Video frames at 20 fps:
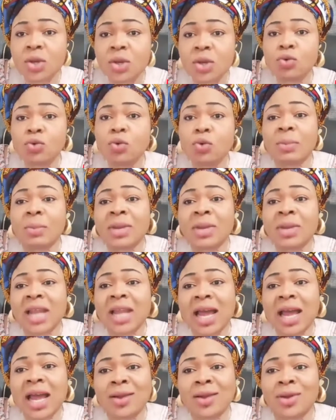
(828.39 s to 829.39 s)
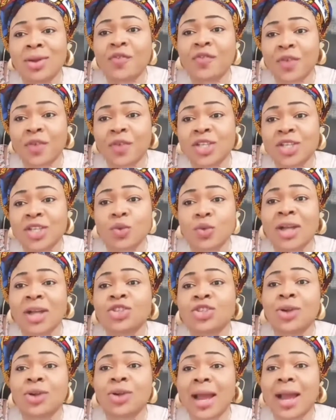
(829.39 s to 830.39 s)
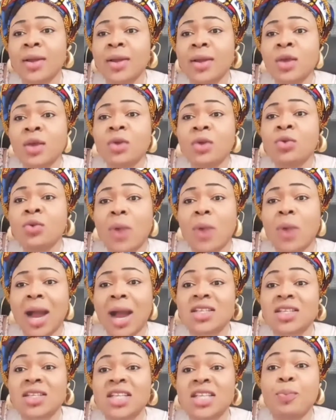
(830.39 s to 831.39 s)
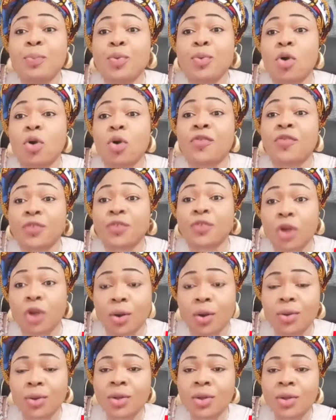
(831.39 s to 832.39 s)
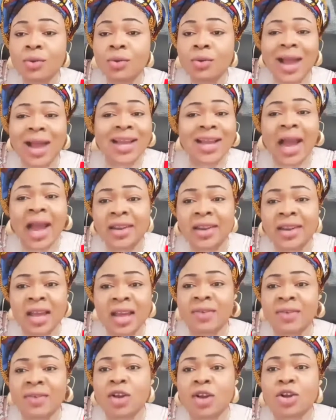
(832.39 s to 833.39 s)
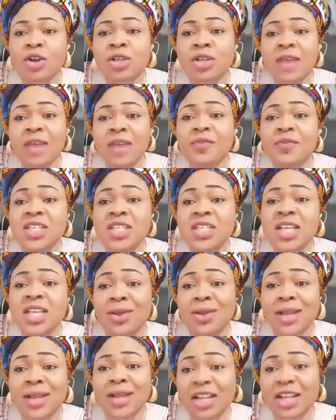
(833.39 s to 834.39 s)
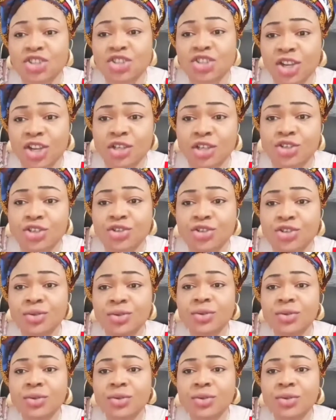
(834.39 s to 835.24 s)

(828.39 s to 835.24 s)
Do wa mana e law e France wa try no wa de book of law why ga name because every day lawyer change